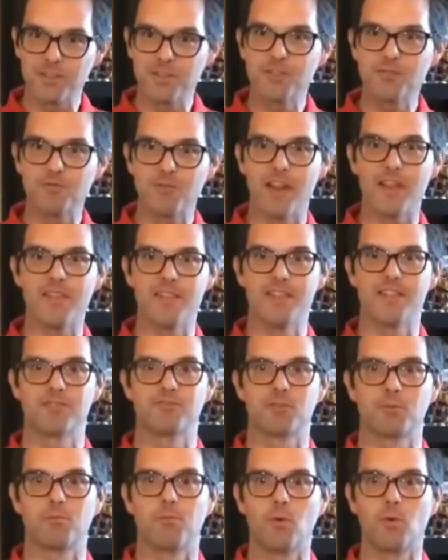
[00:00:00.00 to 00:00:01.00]
read this
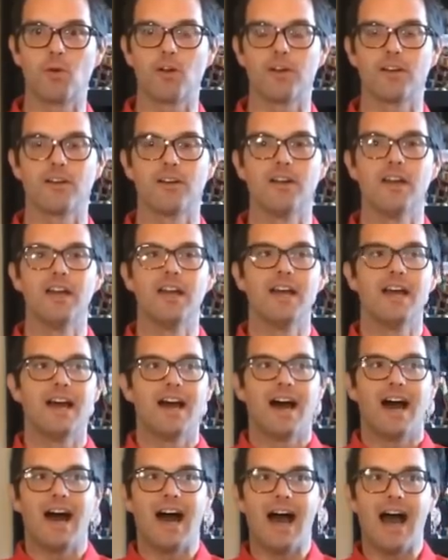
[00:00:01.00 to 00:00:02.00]
report,
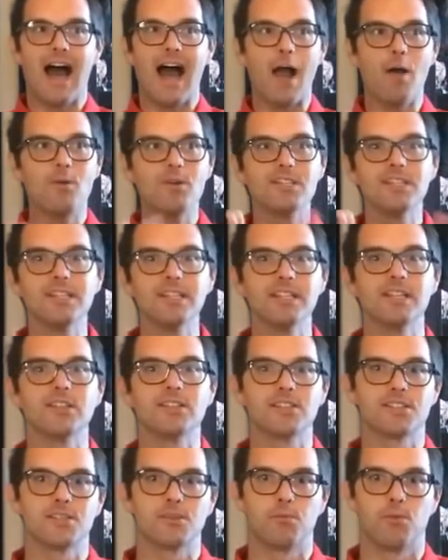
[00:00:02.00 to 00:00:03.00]
I was a little
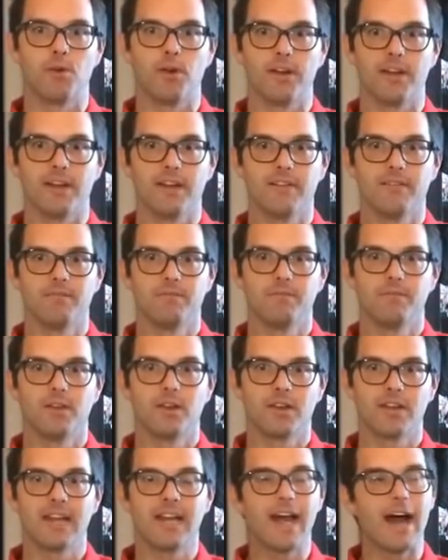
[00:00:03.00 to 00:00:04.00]
disappointed,
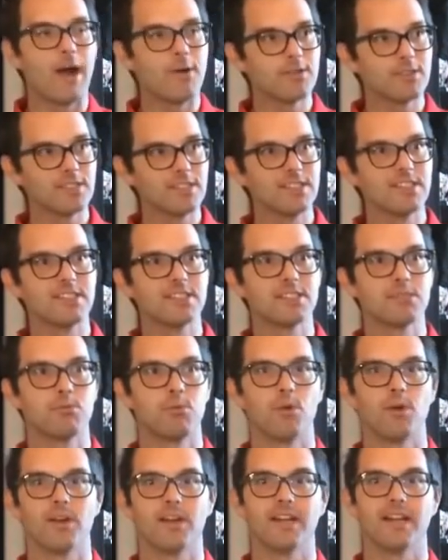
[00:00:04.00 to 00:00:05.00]
okay? I was a little
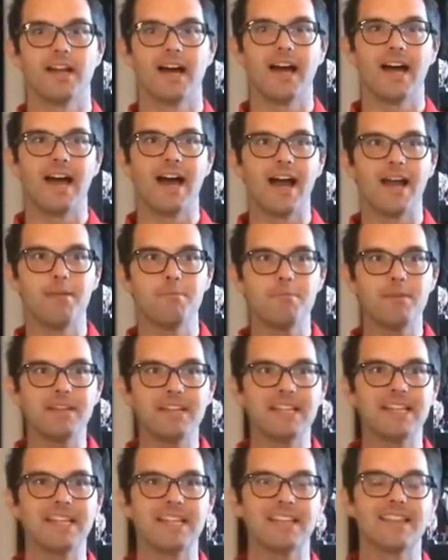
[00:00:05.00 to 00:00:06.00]
disappointed. I
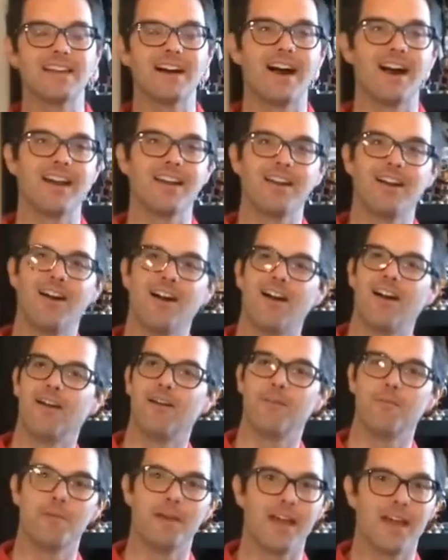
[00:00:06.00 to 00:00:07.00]
immediately thought,
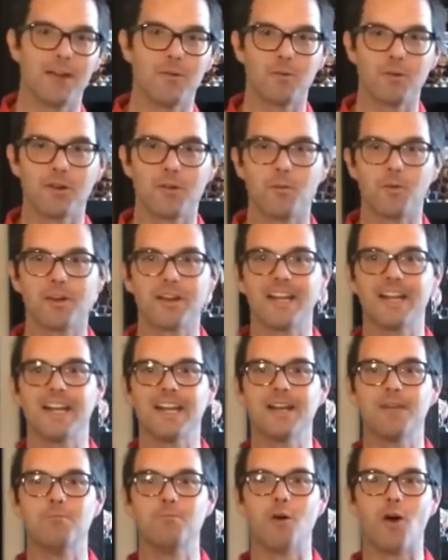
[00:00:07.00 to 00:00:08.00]
oh man, we're
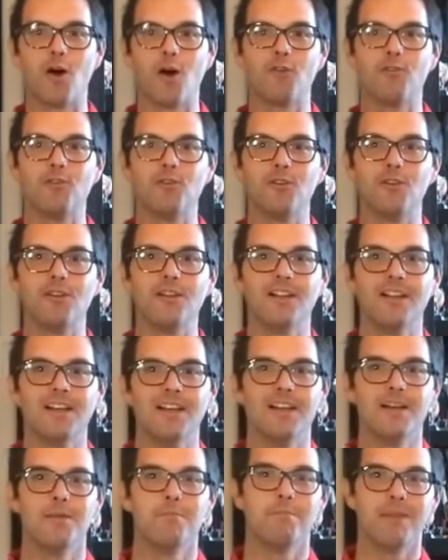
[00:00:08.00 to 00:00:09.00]
getting Marvel
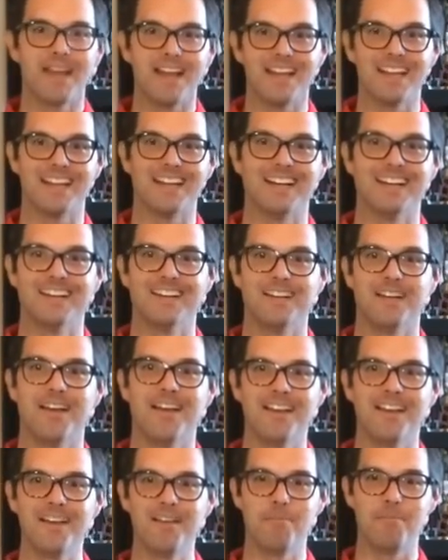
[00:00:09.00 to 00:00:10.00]
Mania.
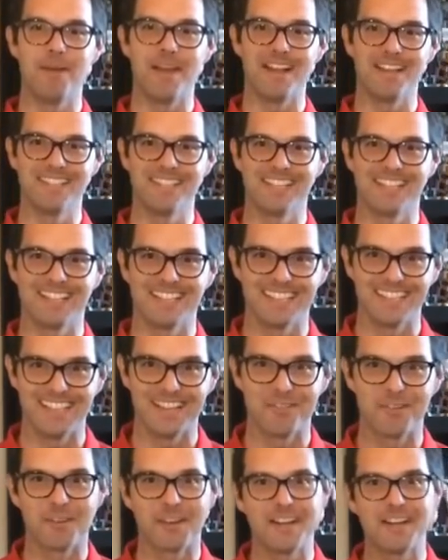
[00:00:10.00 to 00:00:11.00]

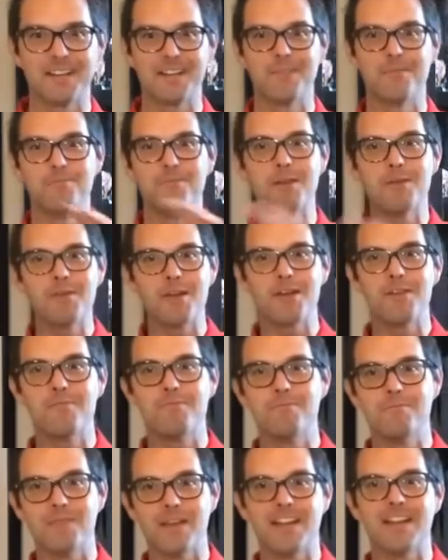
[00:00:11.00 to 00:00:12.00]
Basically, we're getting a Midway
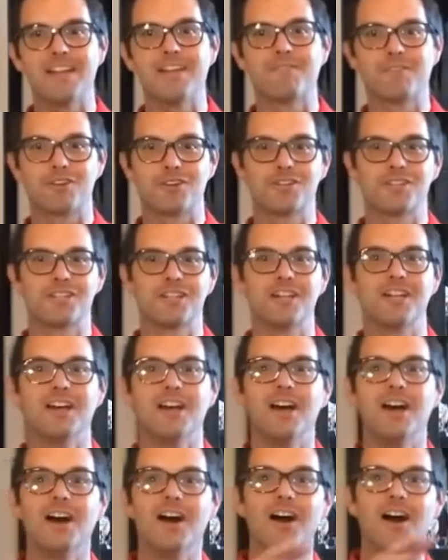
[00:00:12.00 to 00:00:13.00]
Mania version
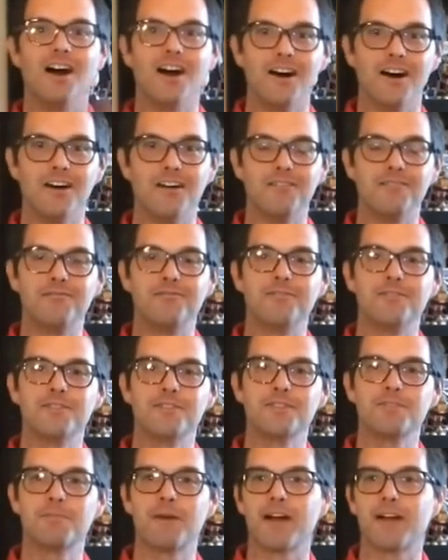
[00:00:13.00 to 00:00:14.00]
of
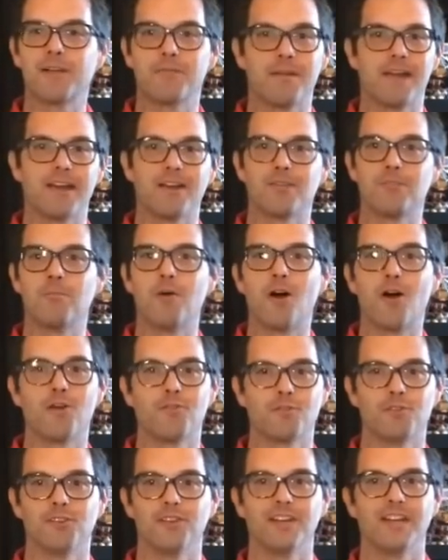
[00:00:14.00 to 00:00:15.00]
Spider-Man or
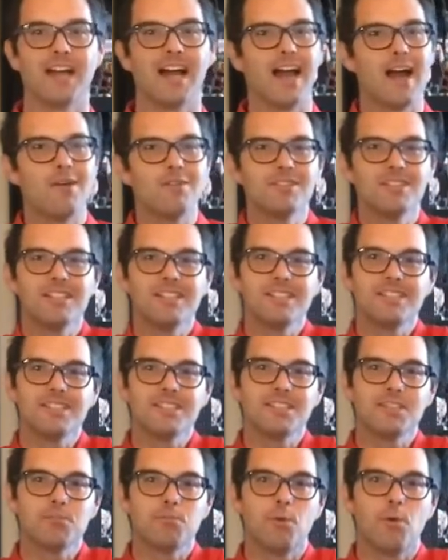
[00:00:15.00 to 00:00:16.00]
Marvel. And I was a little
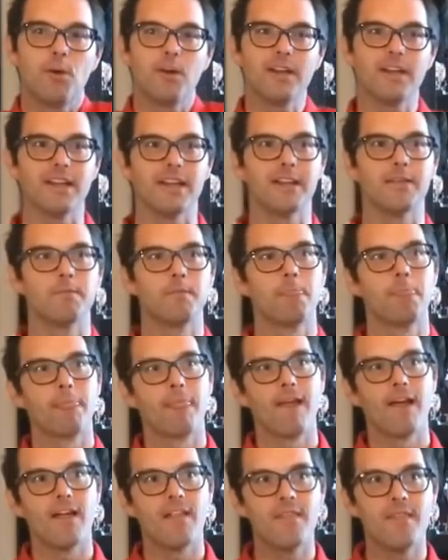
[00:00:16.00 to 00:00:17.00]
disappointed.
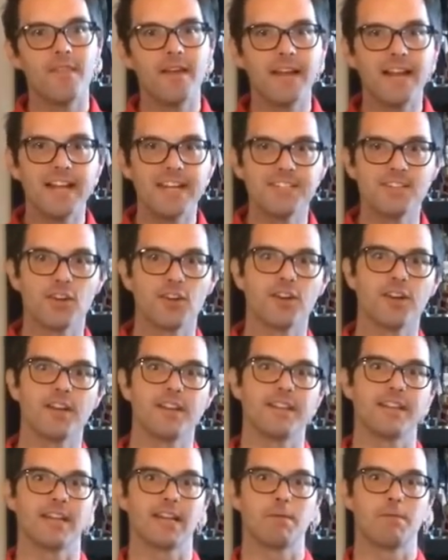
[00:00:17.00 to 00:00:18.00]
Then I started
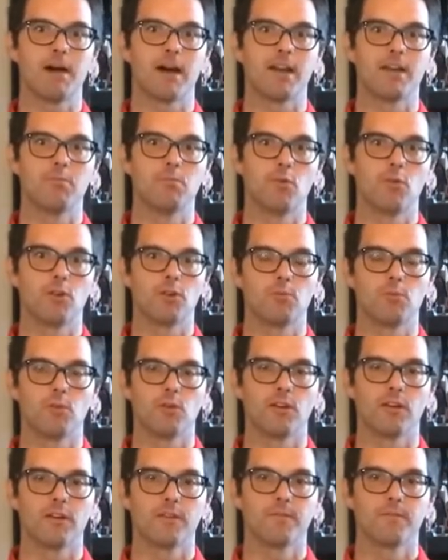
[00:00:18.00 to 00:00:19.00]
to think about it more and
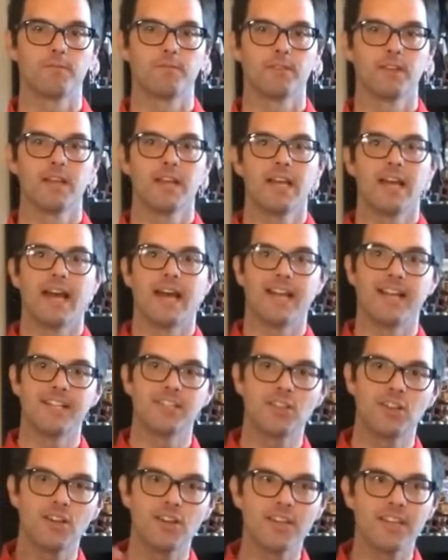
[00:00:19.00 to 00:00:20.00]
more. And I
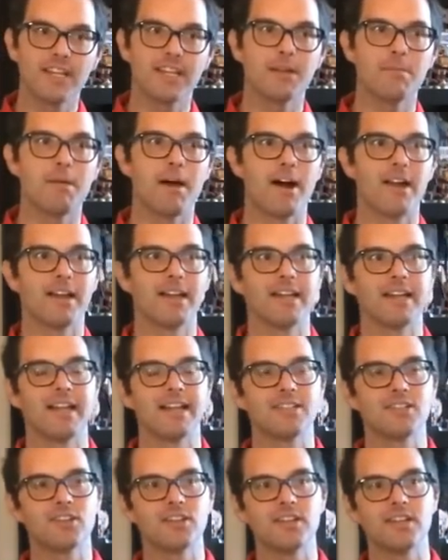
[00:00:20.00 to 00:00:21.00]
started to think about it, and
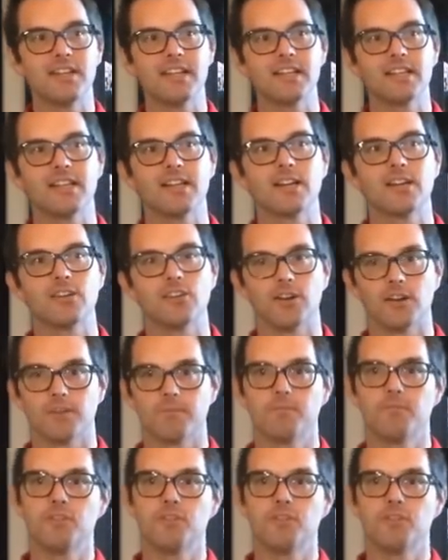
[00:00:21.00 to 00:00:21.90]
I started to think like, look,